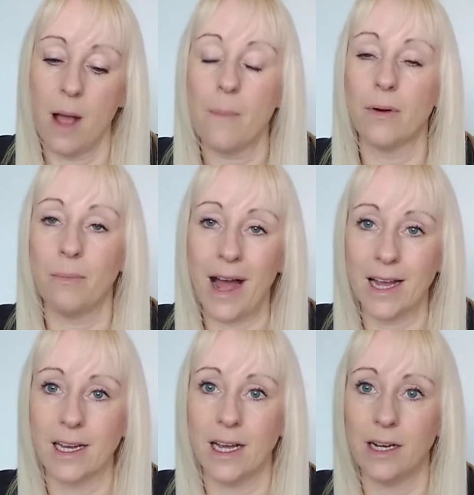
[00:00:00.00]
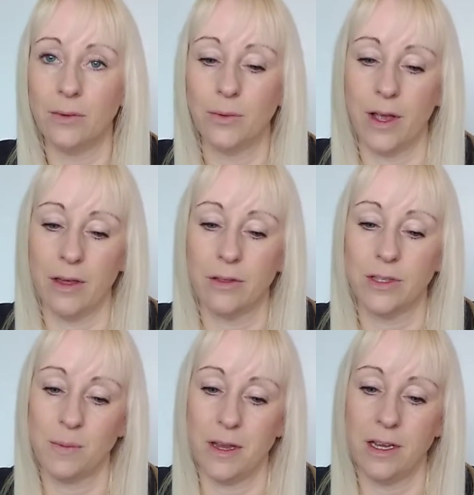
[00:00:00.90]
But I'm packing it out with
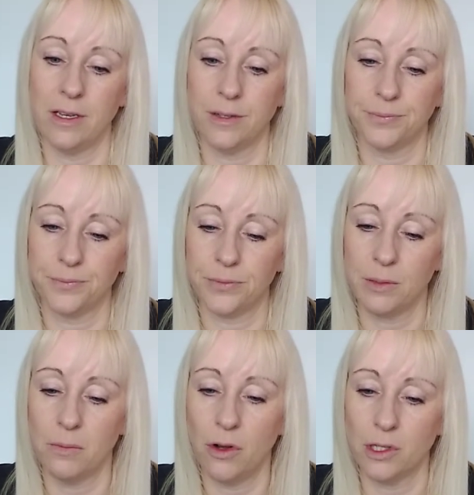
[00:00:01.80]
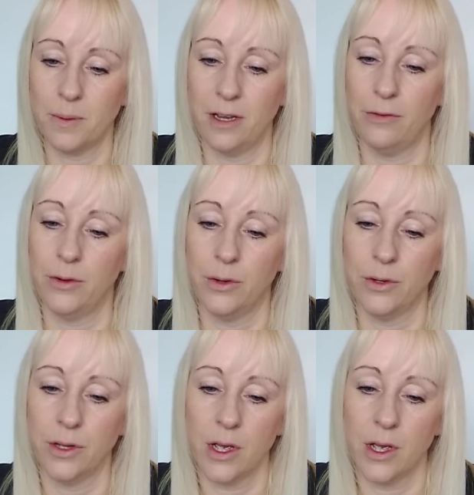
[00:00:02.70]
Speed, more Speed food.